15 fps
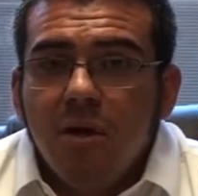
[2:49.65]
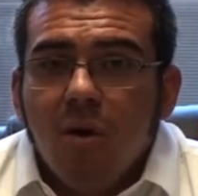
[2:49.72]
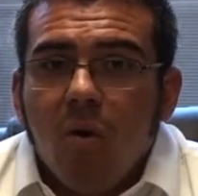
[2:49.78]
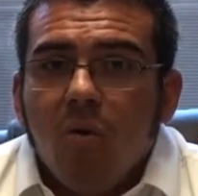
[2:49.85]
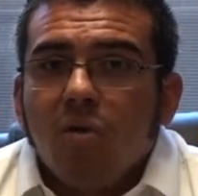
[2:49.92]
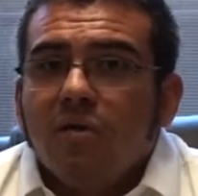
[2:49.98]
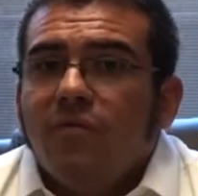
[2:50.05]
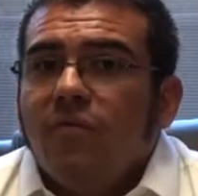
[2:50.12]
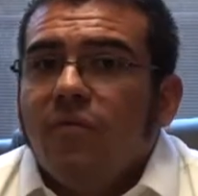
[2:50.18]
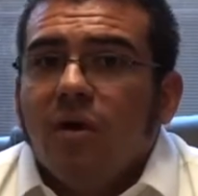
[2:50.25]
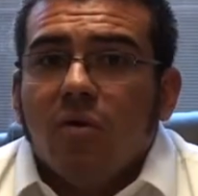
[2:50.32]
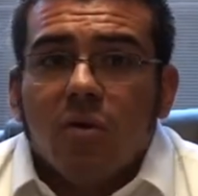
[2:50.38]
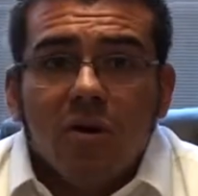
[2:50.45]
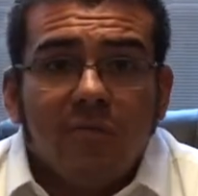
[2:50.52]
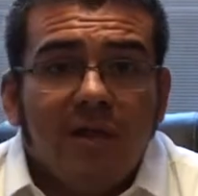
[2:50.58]
or
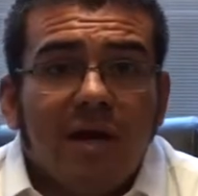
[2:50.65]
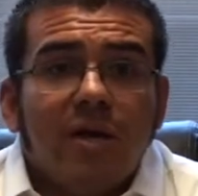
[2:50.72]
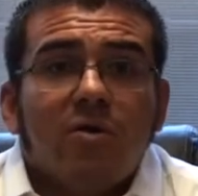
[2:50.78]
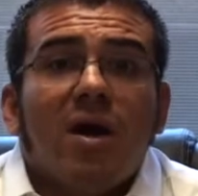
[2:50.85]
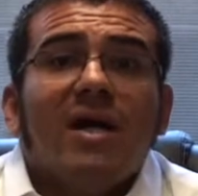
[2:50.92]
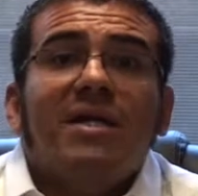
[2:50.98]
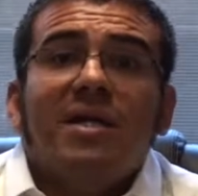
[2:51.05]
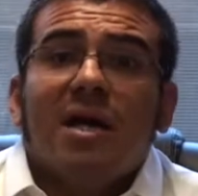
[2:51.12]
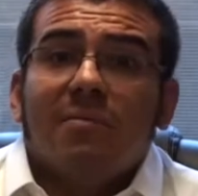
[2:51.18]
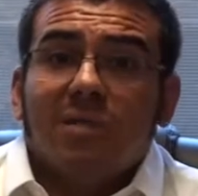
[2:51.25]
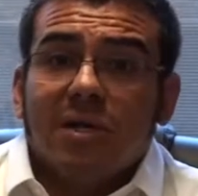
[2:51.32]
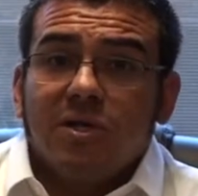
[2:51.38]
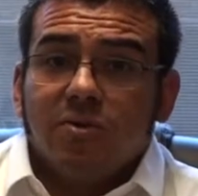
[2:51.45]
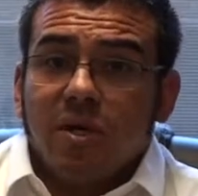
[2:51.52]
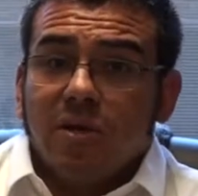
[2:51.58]
that your IT
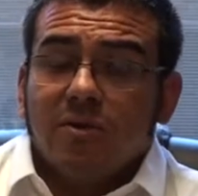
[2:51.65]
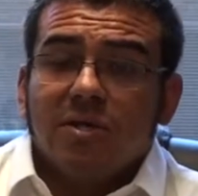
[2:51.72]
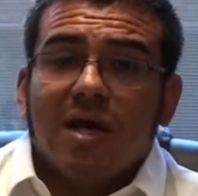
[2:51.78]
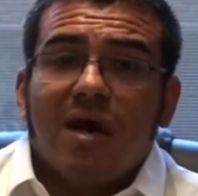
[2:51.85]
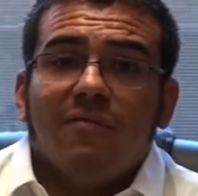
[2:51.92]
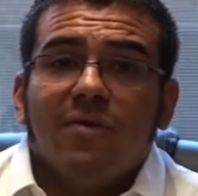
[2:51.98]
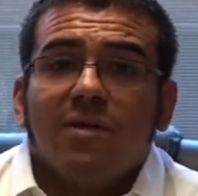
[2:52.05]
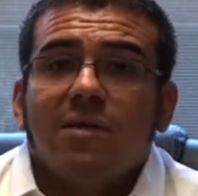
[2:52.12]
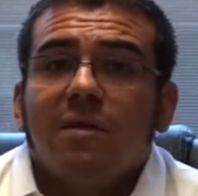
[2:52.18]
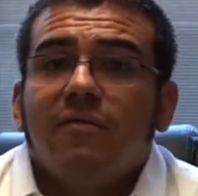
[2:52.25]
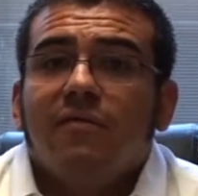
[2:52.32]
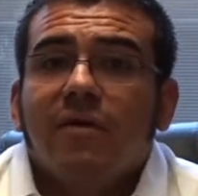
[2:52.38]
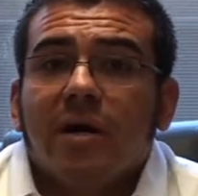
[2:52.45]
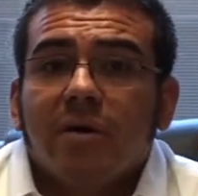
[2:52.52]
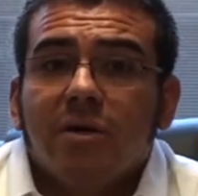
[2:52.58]
administrators have this
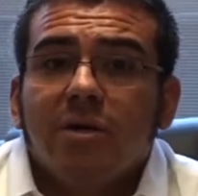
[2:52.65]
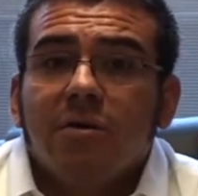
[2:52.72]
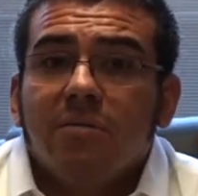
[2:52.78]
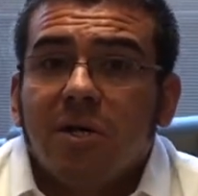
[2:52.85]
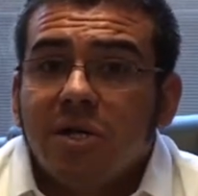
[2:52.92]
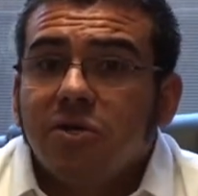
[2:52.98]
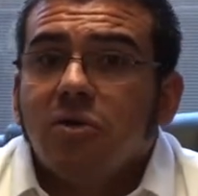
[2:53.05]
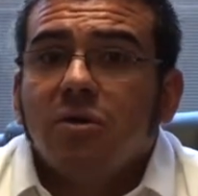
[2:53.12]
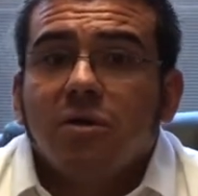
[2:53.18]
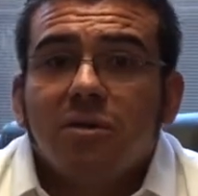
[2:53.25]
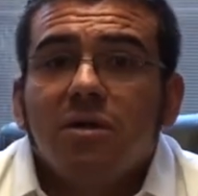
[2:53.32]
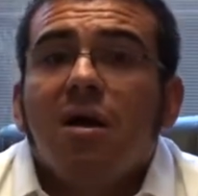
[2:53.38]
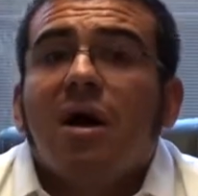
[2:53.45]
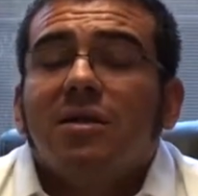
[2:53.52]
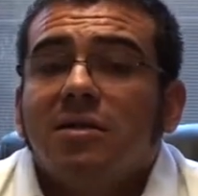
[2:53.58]
configured to make sure
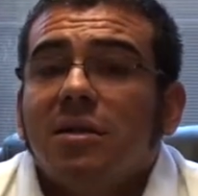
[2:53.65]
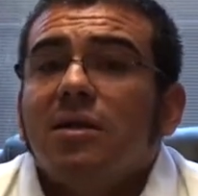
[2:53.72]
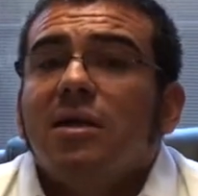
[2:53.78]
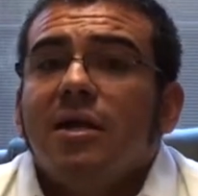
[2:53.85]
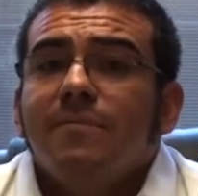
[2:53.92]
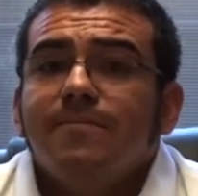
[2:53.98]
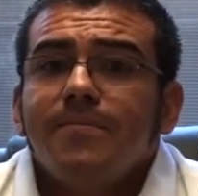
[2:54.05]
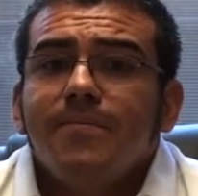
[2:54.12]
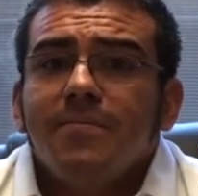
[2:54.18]
it's constantly